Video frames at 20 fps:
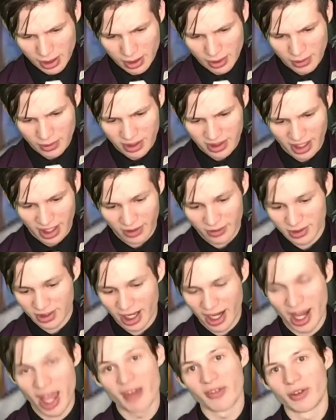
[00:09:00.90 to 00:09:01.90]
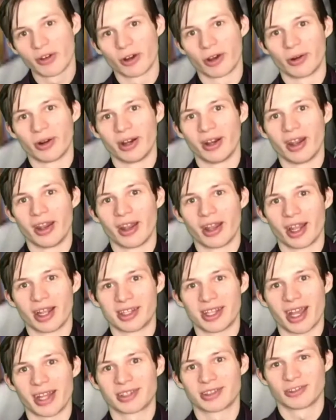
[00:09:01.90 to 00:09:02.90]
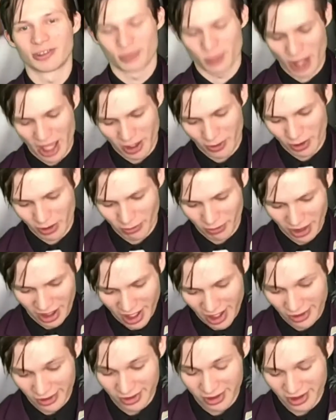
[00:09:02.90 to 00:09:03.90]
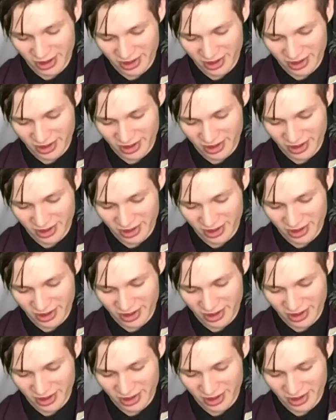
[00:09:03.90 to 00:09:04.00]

Deku's got everyone attached to his Black Whip right now, and they're just